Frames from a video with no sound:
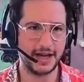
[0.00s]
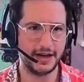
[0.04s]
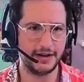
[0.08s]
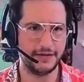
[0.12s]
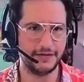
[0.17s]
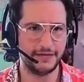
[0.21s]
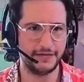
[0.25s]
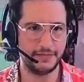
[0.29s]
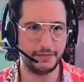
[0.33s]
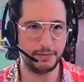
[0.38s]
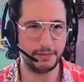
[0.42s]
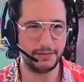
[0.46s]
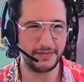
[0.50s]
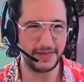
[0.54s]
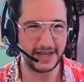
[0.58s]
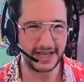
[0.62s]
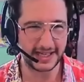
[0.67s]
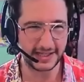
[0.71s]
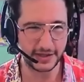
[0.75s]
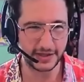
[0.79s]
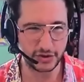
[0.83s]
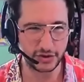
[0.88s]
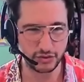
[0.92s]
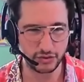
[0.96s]
kind of
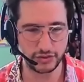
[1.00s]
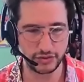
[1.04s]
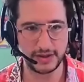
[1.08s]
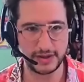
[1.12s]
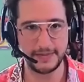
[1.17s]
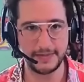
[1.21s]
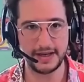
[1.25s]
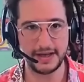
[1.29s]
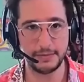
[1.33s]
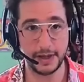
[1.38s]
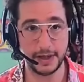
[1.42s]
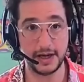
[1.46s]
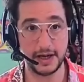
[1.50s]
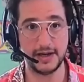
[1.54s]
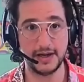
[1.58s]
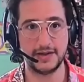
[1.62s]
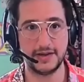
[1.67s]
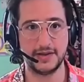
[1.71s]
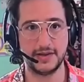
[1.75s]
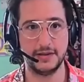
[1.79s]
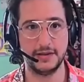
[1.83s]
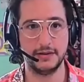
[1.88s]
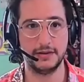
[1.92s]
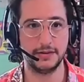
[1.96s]
extremely
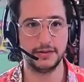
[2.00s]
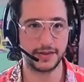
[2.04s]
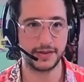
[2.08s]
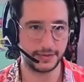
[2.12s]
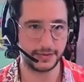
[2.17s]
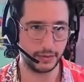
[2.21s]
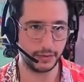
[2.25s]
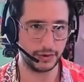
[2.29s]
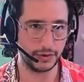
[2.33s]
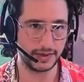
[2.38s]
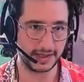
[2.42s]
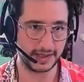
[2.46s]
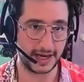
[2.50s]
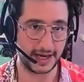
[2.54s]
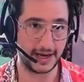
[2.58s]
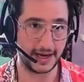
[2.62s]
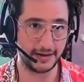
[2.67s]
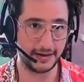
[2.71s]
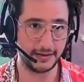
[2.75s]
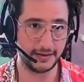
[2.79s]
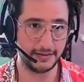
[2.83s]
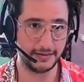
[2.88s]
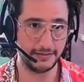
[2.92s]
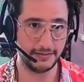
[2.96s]
personal, small
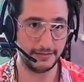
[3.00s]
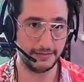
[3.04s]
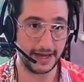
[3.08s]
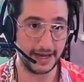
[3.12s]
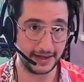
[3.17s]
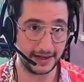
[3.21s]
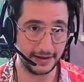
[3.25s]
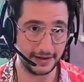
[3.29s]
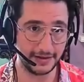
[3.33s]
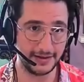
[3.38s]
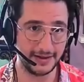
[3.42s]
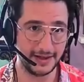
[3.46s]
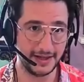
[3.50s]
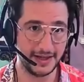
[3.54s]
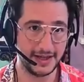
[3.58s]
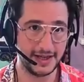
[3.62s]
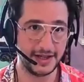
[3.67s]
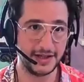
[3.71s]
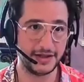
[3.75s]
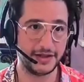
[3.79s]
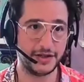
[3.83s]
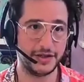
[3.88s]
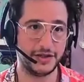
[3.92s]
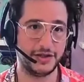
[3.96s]
scale manner,
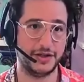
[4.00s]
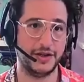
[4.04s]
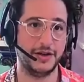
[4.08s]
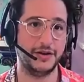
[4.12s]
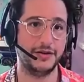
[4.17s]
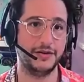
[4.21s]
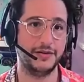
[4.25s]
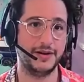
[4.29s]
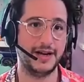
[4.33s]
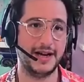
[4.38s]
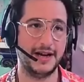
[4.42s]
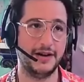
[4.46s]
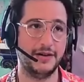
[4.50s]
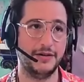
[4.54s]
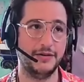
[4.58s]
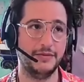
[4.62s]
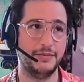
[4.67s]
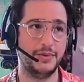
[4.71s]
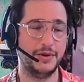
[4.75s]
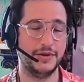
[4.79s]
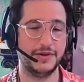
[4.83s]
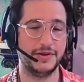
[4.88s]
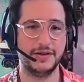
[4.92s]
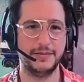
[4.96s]
to show
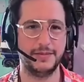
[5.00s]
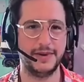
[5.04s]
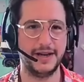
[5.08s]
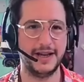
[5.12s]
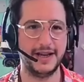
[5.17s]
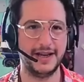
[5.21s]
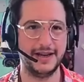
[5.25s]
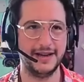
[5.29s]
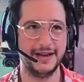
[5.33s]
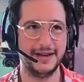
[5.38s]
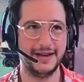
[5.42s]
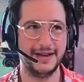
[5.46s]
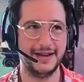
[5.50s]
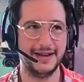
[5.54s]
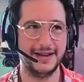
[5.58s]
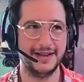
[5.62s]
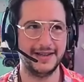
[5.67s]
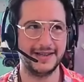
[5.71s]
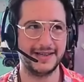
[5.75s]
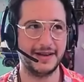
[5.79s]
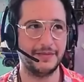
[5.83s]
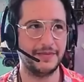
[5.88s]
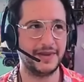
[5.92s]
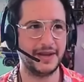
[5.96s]
how possibly
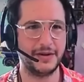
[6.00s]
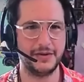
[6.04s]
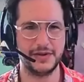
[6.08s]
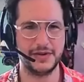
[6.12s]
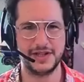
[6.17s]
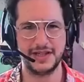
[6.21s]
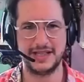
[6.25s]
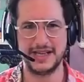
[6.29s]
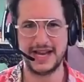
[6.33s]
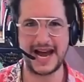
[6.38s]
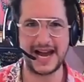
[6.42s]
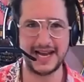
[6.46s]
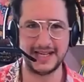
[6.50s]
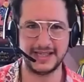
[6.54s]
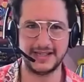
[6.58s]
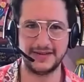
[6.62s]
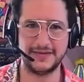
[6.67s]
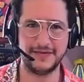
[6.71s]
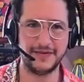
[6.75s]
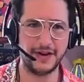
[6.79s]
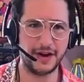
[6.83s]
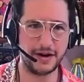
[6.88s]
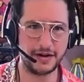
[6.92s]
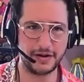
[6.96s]
something which is
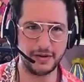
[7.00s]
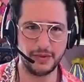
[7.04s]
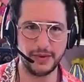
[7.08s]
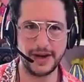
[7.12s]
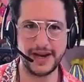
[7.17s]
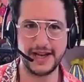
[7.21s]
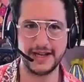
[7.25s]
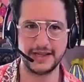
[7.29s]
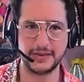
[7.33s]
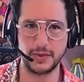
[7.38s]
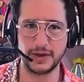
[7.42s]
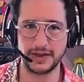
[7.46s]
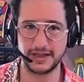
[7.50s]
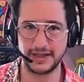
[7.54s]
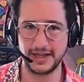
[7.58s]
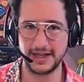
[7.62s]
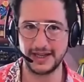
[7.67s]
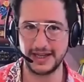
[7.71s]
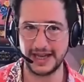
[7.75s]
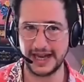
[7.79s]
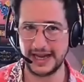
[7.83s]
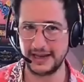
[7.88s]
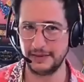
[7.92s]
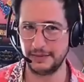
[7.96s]
as far away as one
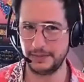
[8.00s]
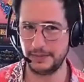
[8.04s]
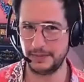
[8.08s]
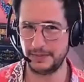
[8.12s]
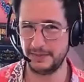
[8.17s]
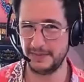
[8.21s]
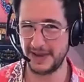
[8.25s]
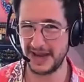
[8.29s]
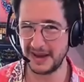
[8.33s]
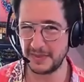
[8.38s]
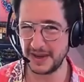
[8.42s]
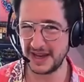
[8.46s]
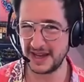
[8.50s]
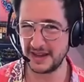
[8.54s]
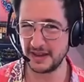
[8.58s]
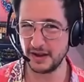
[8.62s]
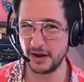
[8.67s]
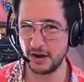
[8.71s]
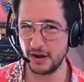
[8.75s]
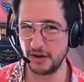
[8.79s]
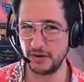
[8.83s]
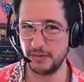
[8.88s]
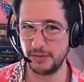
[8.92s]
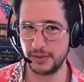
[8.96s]
can get, maybe
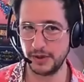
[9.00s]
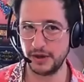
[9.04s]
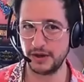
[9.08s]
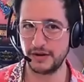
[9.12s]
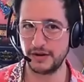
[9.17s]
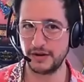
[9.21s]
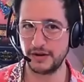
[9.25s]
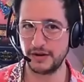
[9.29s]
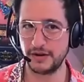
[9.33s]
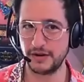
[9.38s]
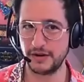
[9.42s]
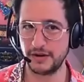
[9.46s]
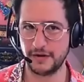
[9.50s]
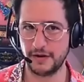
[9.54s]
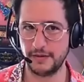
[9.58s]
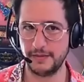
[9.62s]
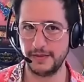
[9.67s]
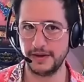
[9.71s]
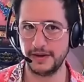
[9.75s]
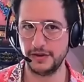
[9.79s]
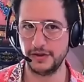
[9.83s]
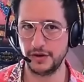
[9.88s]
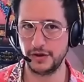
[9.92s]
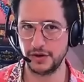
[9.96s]
in the whole book,
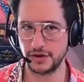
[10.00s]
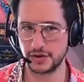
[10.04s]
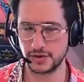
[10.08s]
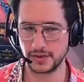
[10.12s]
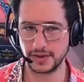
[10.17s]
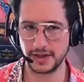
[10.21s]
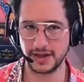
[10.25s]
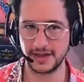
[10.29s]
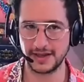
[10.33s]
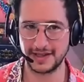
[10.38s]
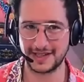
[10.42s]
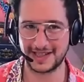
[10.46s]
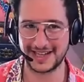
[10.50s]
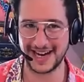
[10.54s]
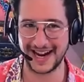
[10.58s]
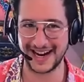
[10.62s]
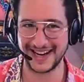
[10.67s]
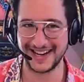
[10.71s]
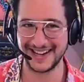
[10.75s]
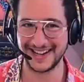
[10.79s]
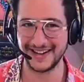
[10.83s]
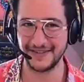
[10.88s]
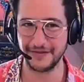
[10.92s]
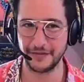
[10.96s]
from an usual
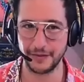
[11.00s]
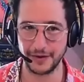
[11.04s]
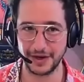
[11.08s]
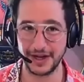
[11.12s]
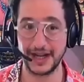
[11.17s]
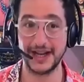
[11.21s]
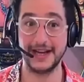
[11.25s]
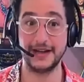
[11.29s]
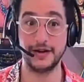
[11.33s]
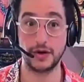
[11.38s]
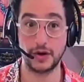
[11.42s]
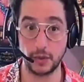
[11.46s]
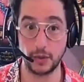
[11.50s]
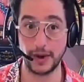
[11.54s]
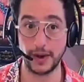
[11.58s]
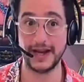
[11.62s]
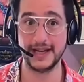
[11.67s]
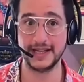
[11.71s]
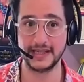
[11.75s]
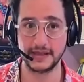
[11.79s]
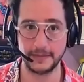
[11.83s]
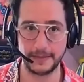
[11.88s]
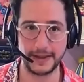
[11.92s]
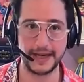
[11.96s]
understanding of what like
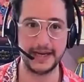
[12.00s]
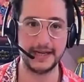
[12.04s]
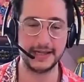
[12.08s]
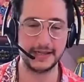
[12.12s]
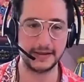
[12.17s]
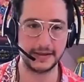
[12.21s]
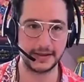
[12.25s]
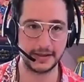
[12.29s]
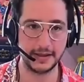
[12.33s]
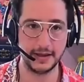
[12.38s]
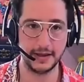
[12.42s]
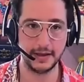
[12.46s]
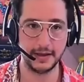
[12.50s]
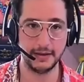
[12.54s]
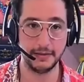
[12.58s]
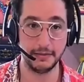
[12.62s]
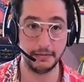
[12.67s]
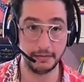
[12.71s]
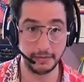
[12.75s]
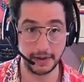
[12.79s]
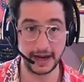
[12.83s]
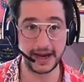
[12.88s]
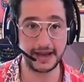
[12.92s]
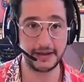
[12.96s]
queer space
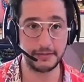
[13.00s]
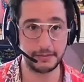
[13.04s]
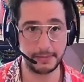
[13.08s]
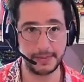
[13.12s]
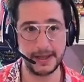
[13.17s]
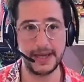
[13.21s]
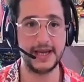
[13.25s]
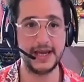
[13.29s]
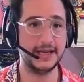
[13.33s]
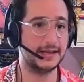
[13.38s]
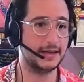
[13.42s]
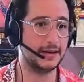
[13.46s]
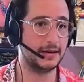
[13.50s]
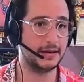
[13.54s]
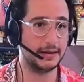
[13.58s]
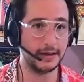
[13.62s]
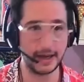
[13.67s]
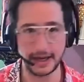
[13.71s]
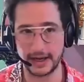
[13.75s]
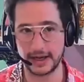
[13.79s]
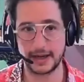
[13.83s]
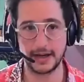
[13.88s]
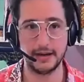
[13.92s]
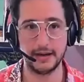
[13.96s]
might be as a
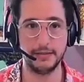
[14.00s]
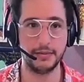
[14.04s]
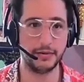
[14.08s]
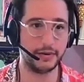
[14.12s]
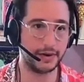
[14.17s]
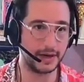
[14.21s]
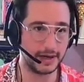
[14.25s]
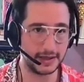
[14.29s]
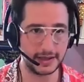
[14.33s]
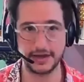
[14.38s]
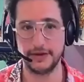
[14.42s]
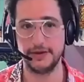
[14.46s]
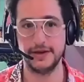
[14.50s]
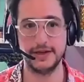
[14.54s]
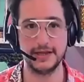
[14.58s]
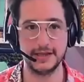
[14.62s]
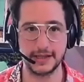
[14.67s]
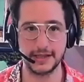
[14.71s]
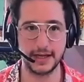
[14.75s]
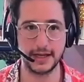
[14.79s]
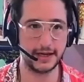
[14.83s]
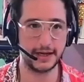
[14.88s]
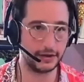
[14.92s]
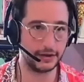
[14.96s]
nightclub or an interior
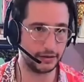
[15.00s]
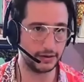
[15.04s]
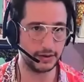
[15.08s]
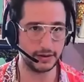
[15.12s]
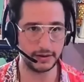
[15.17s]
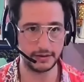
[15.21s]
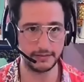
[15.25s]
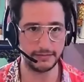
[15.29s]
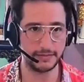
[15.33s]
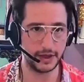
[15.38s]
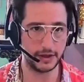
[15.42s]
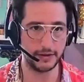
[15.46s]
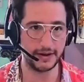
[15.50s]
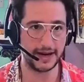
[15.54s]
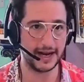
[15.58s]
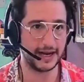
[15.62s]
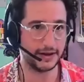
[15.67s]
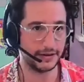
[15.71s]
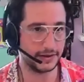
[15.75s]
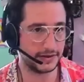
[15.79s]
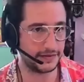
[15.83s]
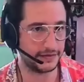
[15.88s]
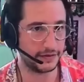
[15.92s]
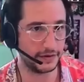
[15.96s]
design or a, you know,
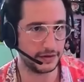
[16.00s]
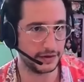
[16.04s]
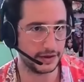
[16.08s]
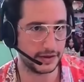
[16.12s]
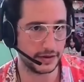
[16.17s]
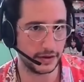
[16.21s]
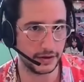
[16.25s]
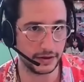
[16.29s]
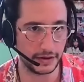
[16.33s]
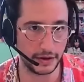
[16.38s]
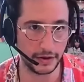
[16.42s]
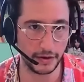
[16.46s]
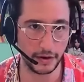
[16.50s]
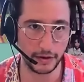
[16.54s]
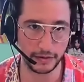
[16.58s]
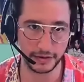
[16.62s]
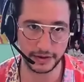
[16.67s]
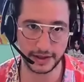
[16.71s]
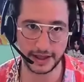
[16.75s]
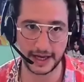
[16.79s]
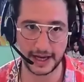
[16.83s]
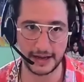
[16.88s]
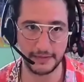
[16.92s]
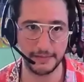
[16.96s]
house for us, you know,
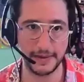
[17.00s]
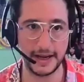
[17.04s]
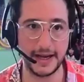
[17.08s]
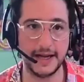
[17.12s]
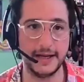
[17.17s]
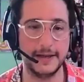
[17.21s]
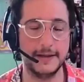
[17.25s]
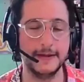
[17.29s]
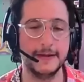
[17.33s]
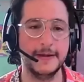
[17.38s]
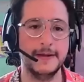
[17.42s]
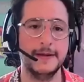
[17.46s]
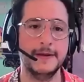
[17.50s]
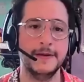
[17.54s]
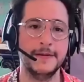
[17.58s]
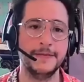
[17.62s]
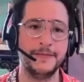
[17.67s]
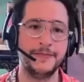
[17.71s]
older gay man,